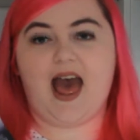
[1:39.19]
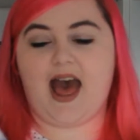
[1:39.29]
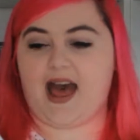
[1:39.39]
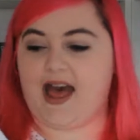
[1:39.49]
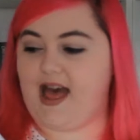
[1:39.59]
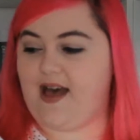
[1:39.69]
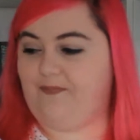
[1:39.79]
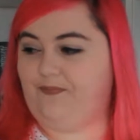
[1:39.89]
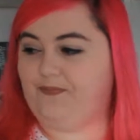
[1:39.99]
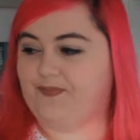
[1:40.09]

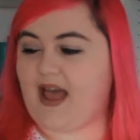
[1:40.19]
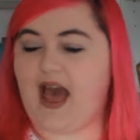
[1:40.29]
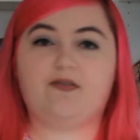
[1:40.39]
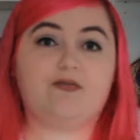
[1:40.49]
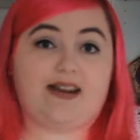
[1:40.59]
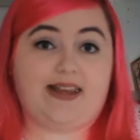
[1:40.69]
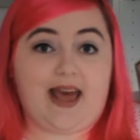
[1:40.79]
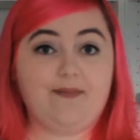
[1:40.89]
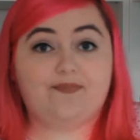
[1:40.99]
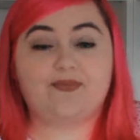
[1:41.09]
I haven't read it
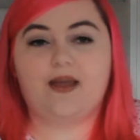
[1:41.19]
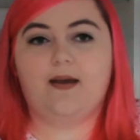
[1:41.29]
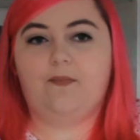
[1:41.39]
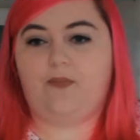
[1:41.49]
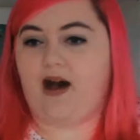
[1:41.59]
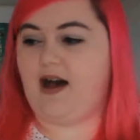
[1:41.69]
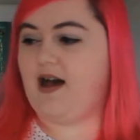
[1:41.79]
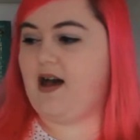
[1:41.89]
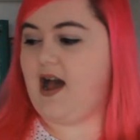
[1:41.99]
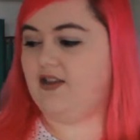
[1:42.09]
yet, but
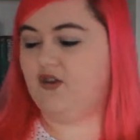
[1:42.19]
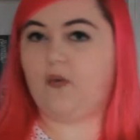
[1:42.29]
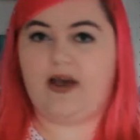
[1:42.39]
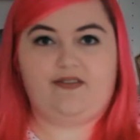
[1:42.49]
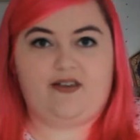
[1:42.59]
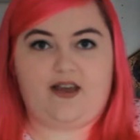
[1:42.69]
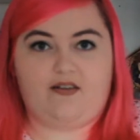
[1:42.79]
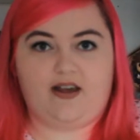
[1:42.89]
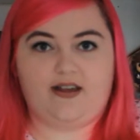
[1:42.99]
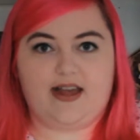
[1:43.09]
I saw
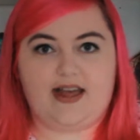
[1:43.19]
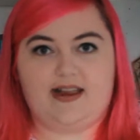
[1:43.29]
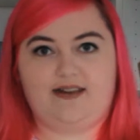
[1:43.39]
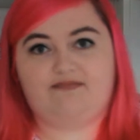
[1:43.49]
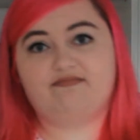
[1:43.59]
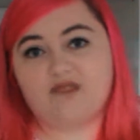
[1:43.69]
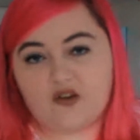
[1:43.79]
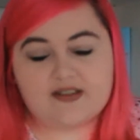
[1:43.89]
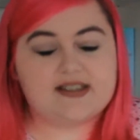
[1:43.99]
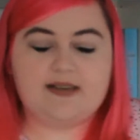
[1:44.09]
Wayfarer and
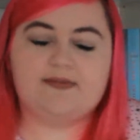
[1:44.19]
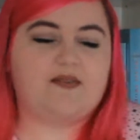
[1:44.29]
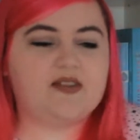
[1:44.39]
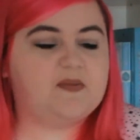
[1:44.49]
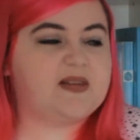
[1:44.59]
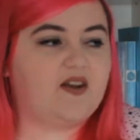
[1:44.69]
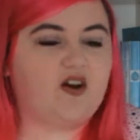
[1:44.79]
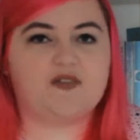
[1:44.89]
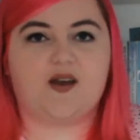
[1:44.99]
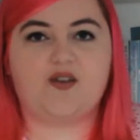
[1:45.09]
obviously 70%
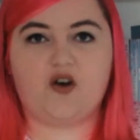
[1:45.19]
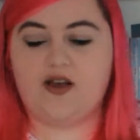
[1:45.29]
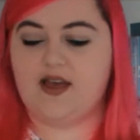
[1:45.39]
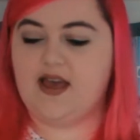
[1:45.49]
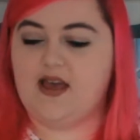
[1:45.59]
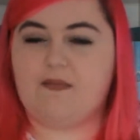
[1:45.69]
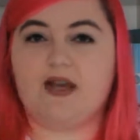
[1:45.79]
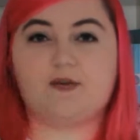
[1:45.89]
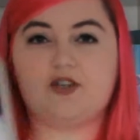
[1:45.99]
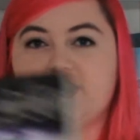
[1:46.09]
off, so I thought
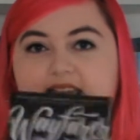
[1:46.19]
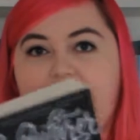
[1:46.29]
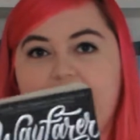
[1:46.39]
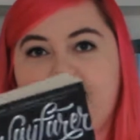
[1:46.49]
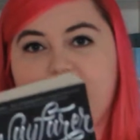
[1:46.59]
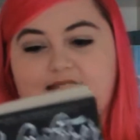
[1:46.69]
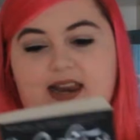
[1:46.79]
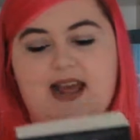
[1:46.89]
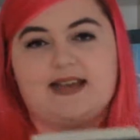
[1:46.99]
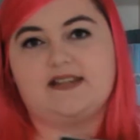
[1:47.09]
might as well just get the
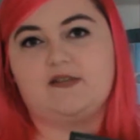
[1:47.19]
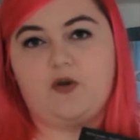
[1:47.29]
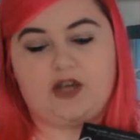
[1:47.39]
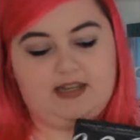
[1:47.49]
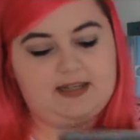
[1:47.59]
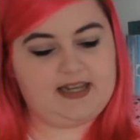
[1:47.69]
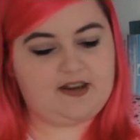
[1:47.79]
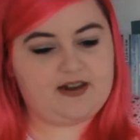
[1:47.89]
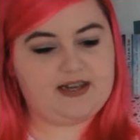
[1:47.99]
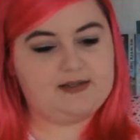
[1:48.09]
next book in the
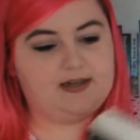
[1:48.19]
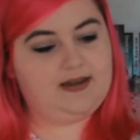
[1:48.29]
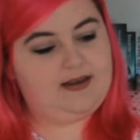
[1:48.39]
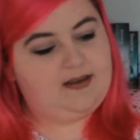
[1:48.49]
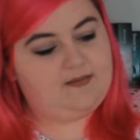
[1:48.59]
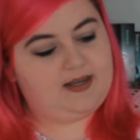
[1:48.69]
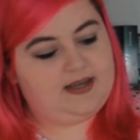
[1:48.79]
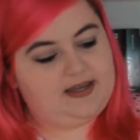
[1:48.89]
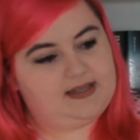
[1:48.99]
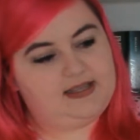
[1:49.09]
series
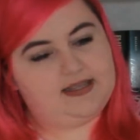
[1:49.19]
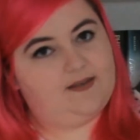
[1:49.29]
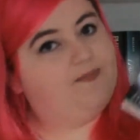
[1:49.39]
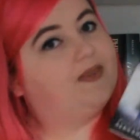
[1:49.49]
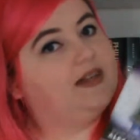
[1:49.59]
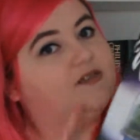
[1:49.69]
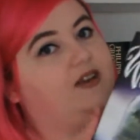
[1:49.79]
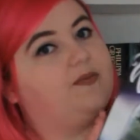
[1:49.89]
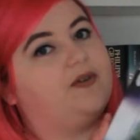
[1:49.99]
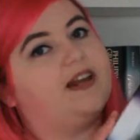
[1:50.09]
because it's a
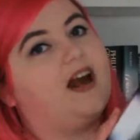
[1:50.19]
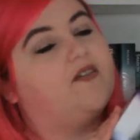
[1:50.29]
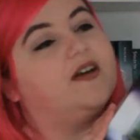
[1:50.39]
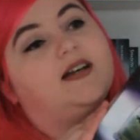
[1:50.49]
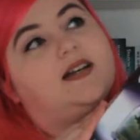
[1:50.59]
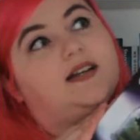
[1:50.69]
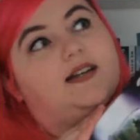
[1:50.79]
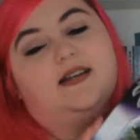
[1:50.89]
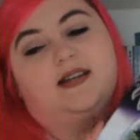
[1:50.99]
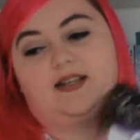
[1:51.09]
really pretty cover.
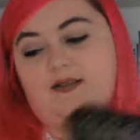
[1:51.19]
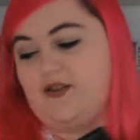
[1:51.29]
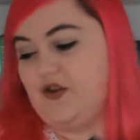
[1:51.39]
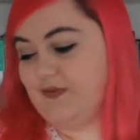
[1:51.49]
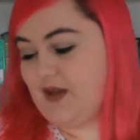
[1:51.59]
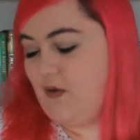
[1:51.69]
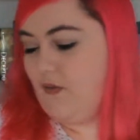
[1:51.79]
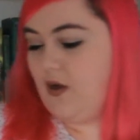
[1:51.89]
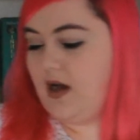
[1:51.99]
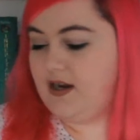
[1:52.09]
So I thought,
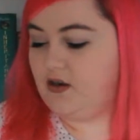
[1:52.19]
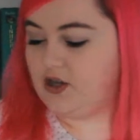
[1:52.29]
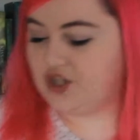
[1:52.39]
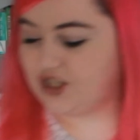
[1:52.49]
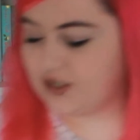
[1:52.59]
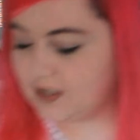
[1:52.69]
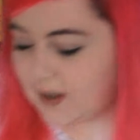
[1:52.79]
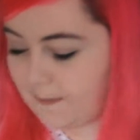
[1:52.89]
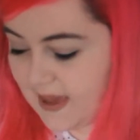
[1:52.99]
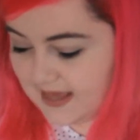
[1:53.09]
why not just
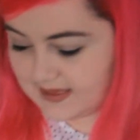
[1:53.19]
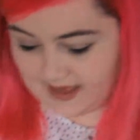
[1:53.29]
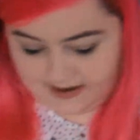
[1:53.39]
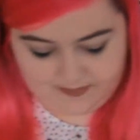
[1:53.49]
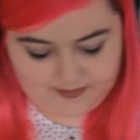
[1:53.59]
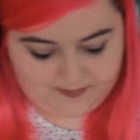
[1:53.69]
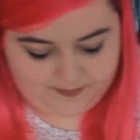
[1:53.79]
pick that up?